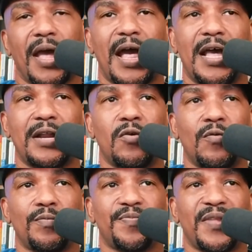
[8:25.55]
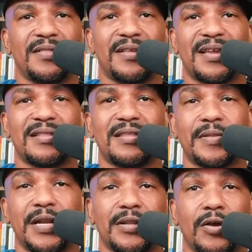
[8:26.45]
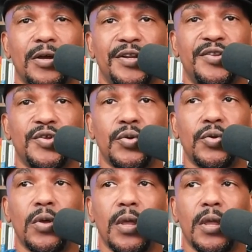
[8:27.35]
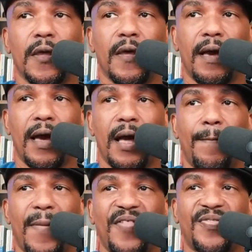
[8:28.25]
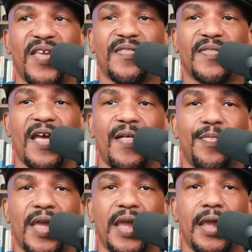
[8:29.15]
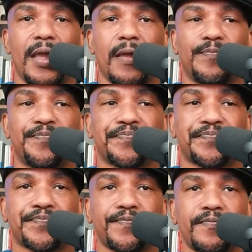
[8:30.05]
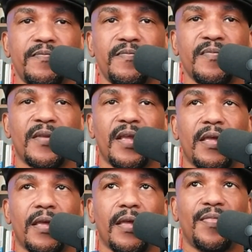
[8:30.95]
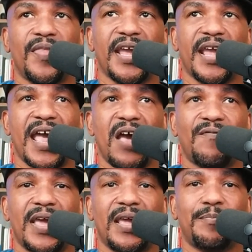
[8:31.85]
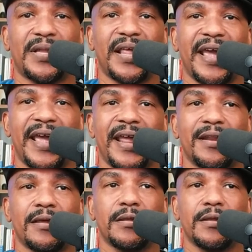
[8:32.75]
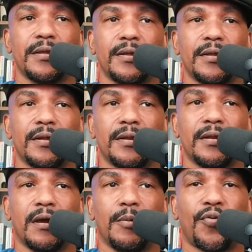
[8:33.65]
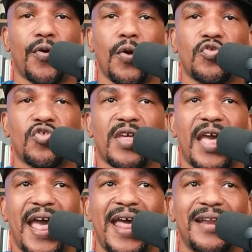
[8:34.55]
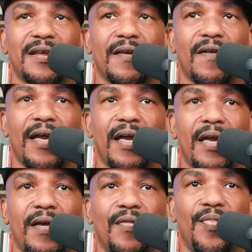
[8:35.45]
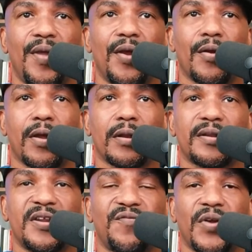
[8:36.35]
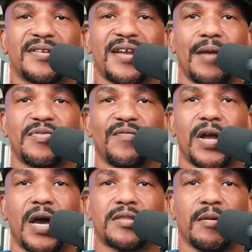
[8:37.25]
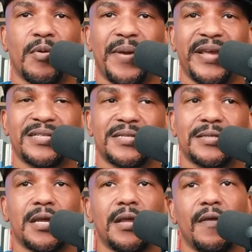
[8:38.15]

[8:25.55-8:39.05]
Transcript: I don't think that that's something that they're going to do. Um, I think that they they have a planned approach at their different types of customer bases.